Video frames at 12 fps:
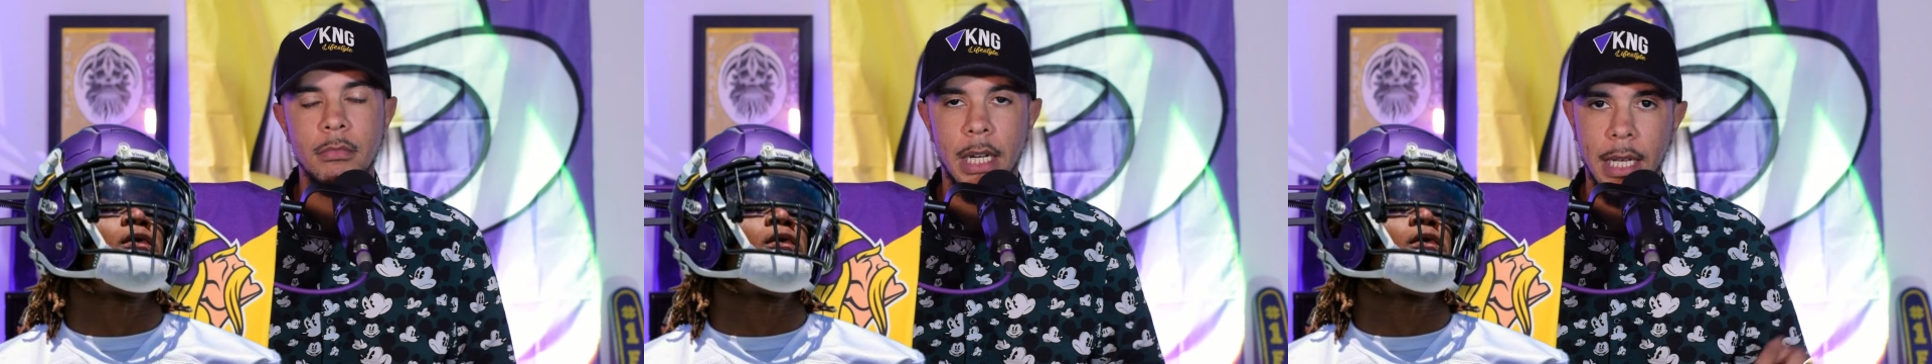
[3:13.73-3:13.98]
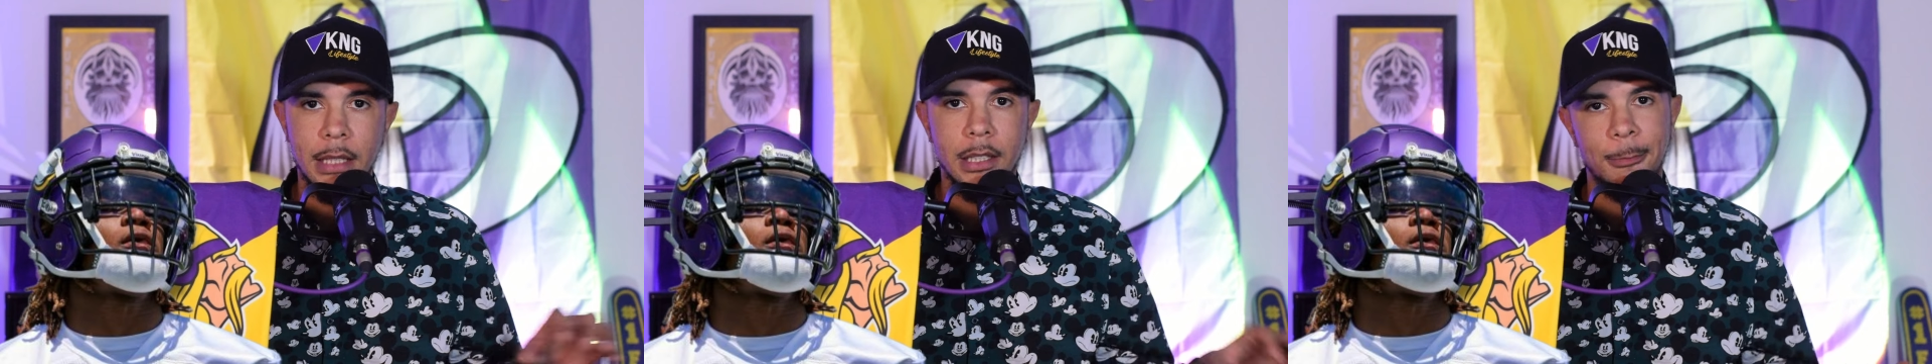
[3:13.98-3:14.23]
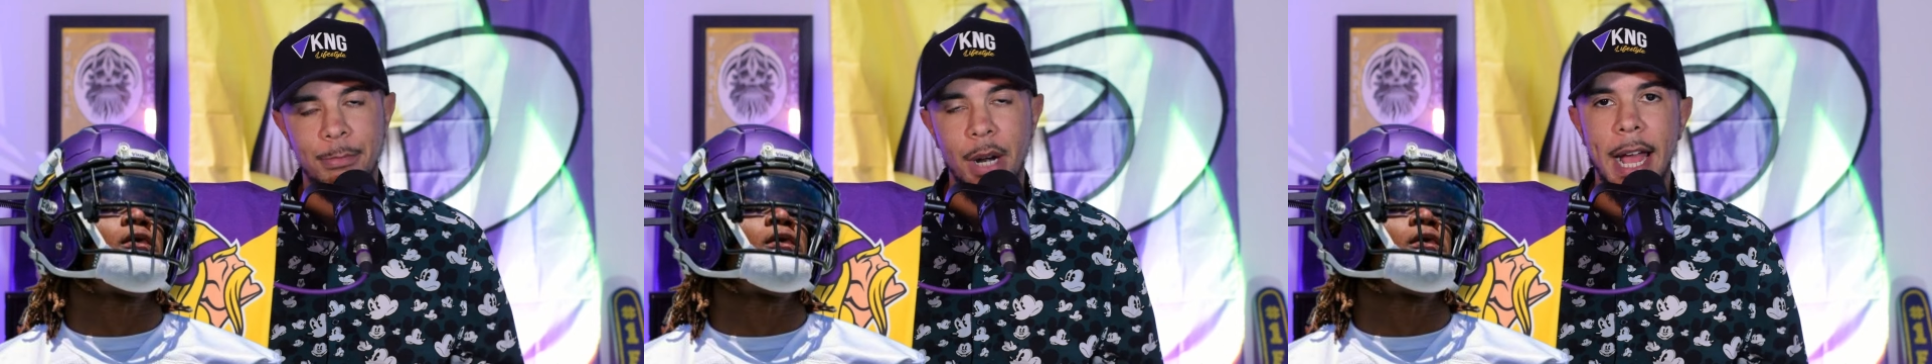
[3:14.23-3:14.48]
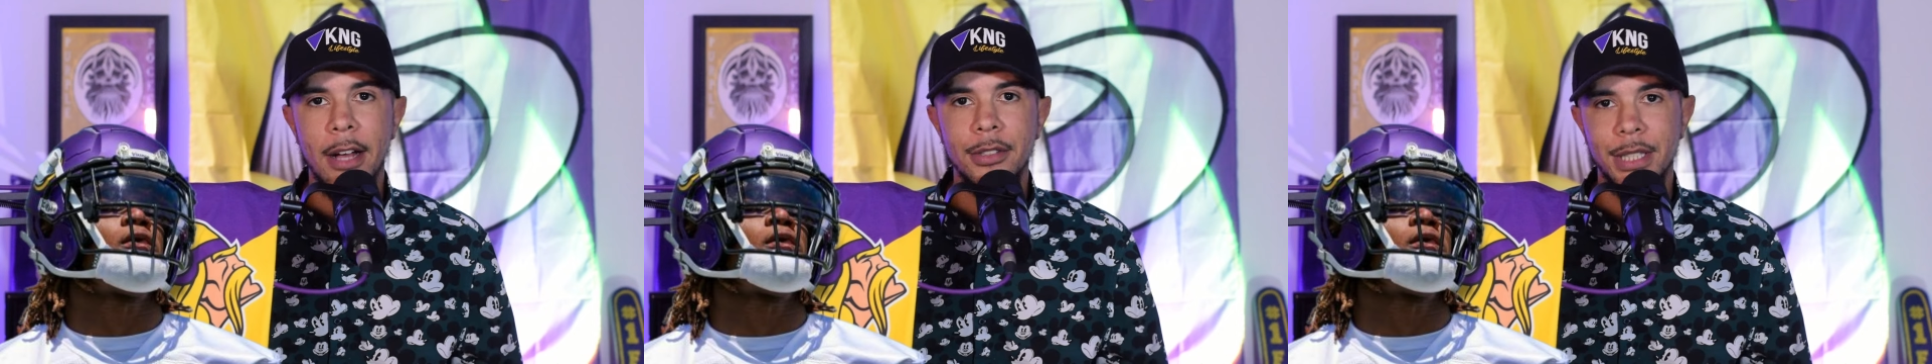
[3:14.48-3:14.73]
against the
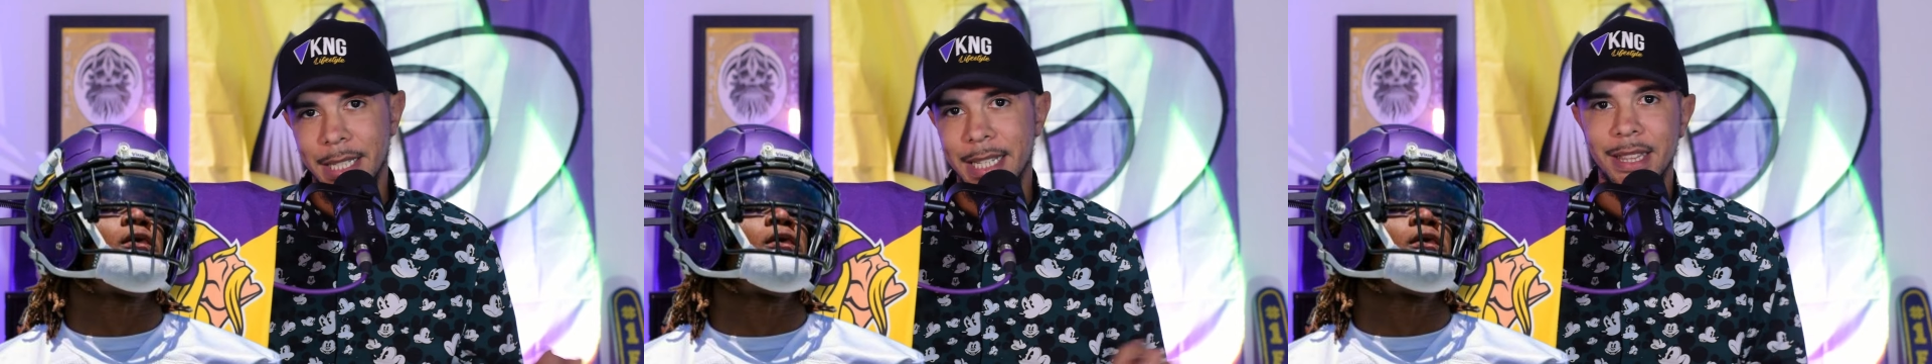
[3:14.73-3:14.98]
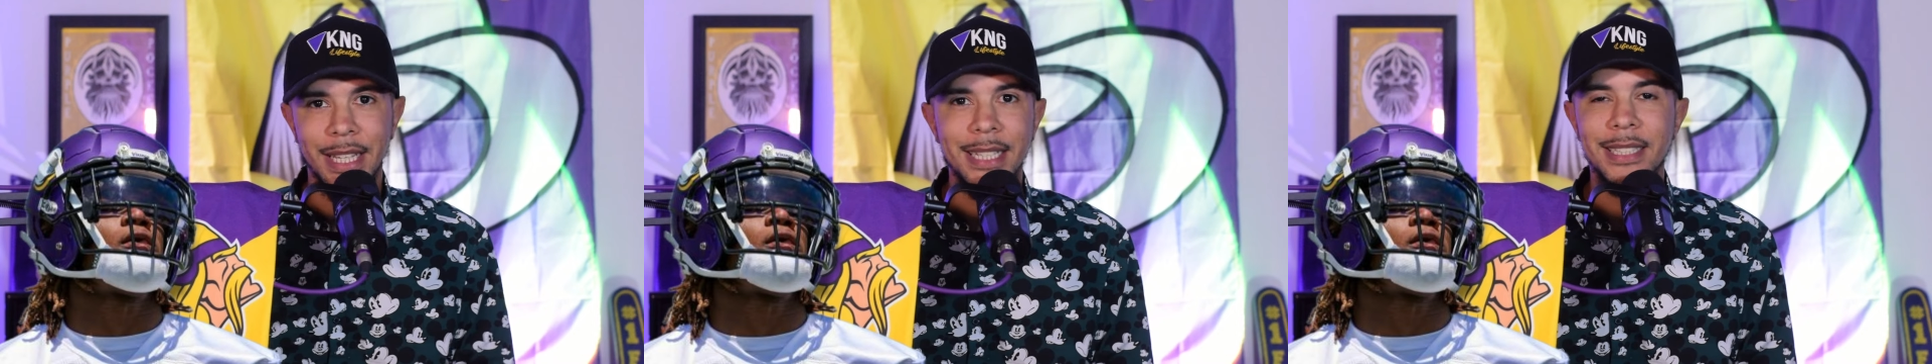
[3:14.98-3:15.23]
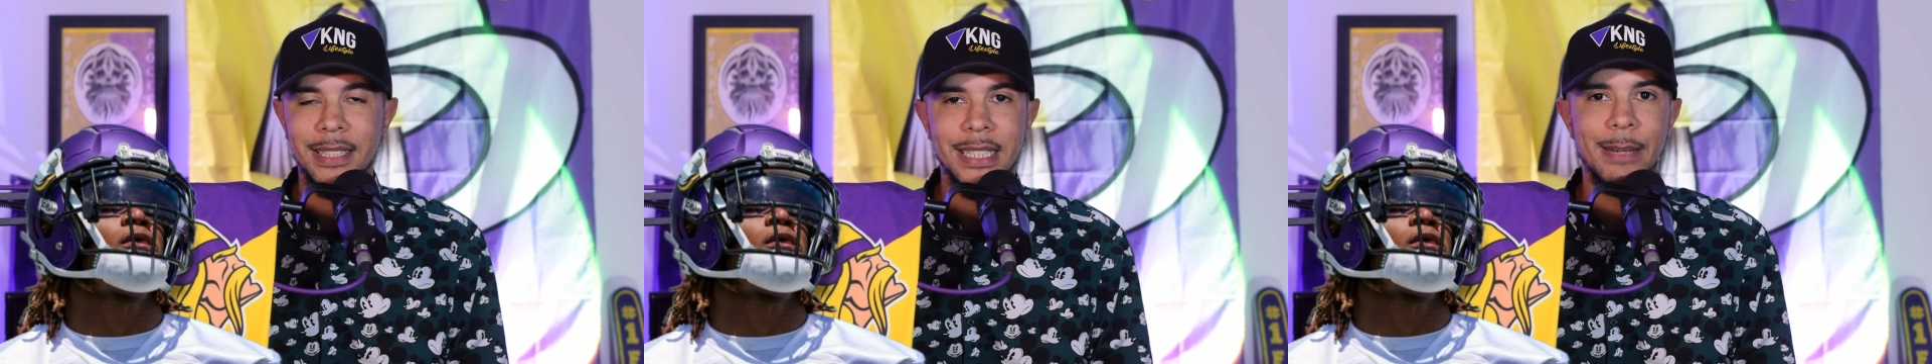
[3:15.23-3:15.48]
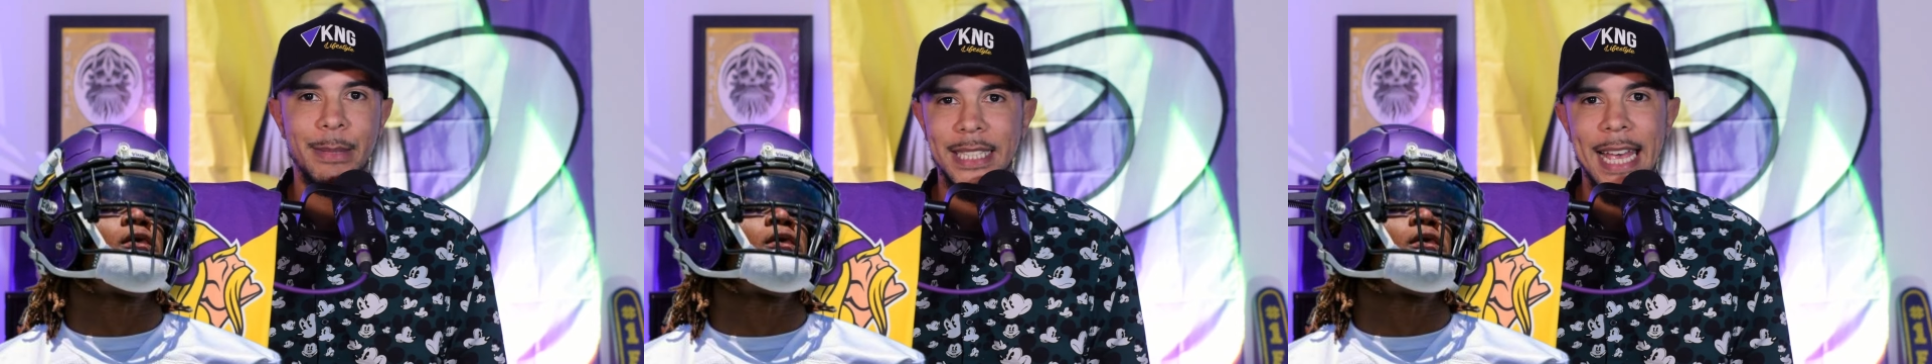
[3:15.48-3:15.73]
Browns and he leads the
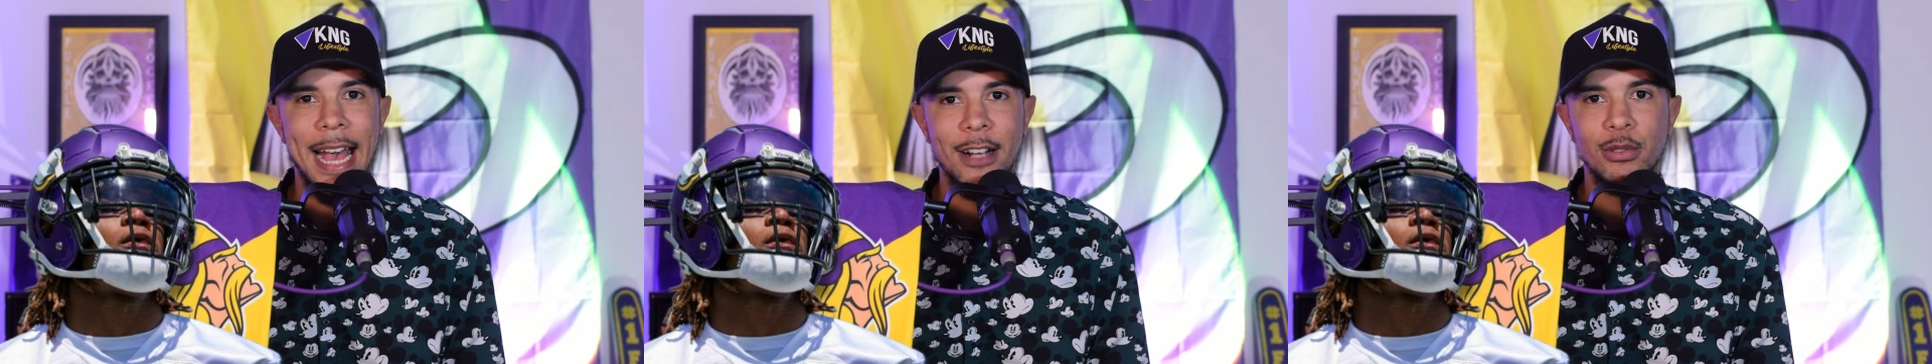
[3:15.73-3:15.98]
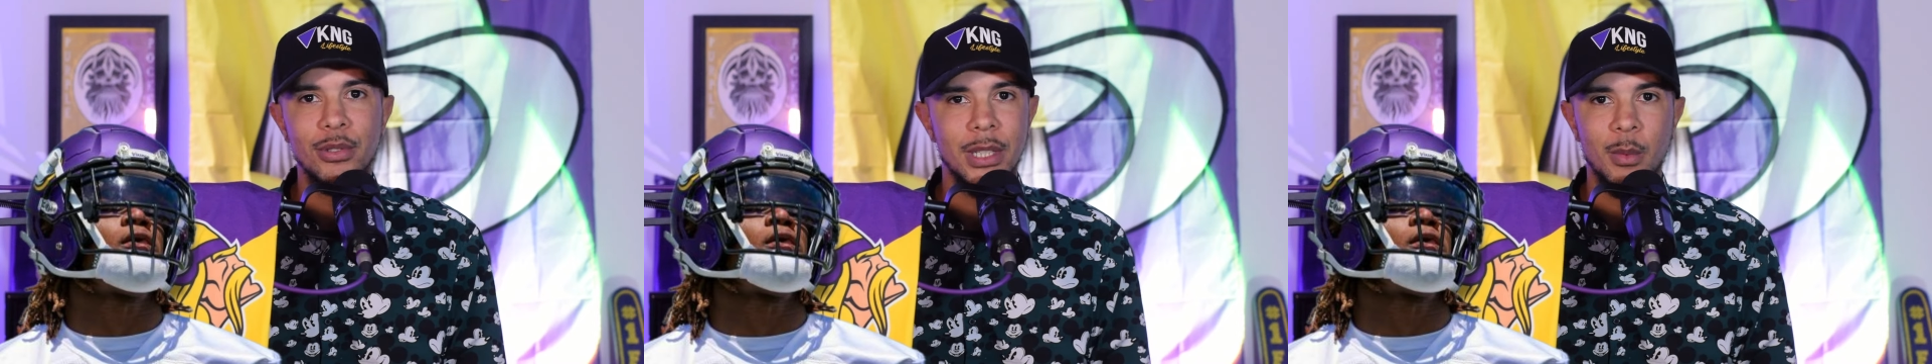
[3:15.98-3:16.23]
team in tackles